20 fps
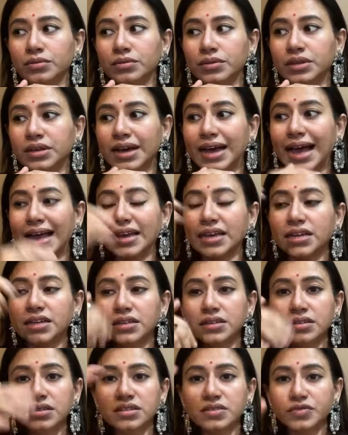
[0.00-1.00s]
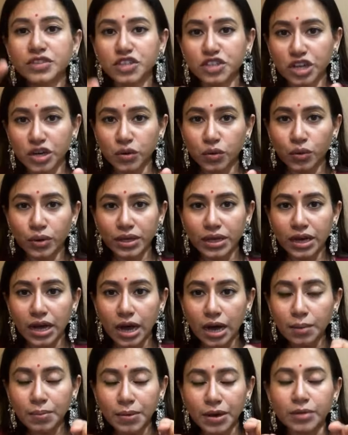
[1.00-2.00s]
the ankles which are going
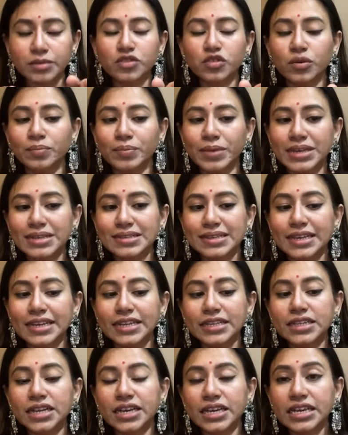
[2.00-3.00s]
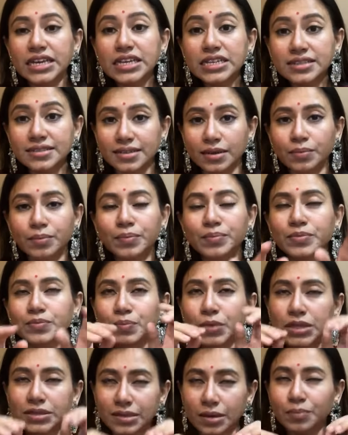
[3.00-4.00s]
up, so basically the heels, some
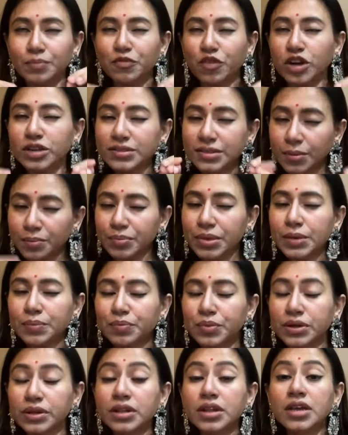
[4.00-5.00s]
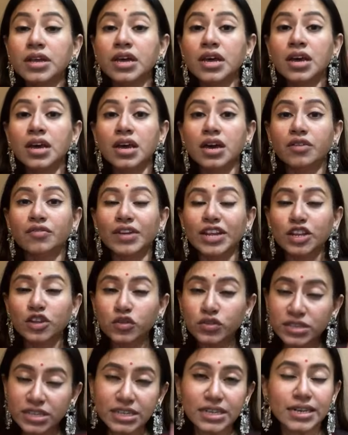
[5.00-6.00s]
for some people, when you
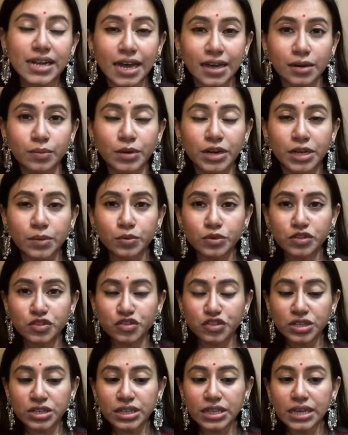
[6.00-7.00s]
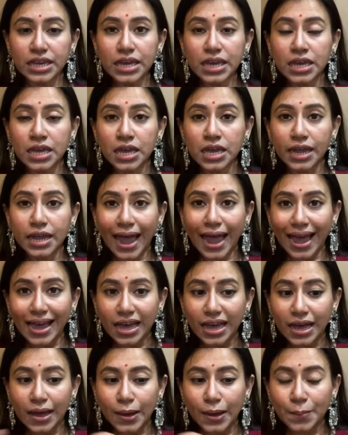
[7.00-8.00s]
sit in RMND position, the
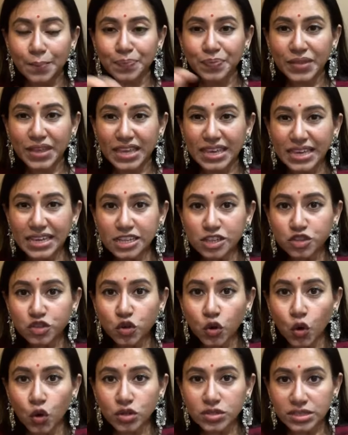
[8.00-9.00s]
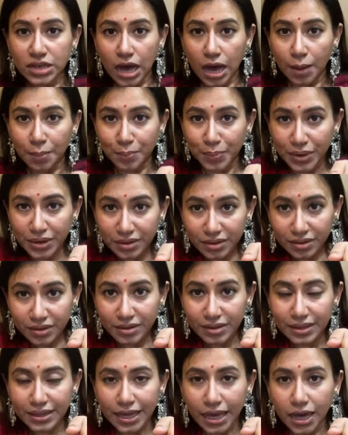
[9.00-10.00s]
heels goes up.
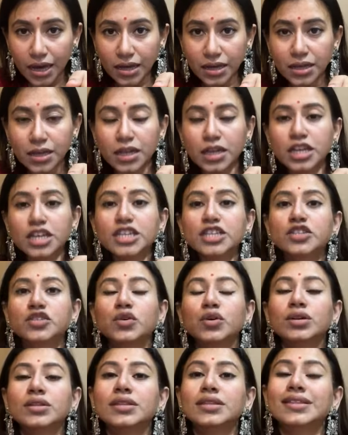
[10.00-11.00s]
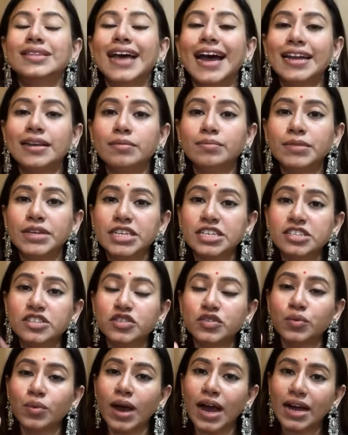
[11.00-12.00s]
Yeah, so that means
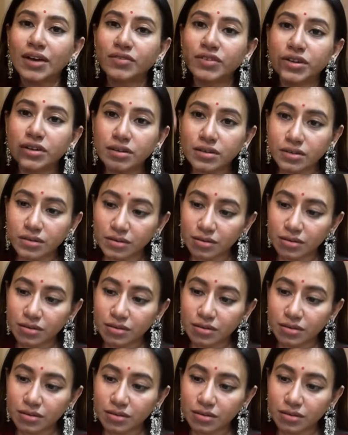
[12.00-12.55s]
you have a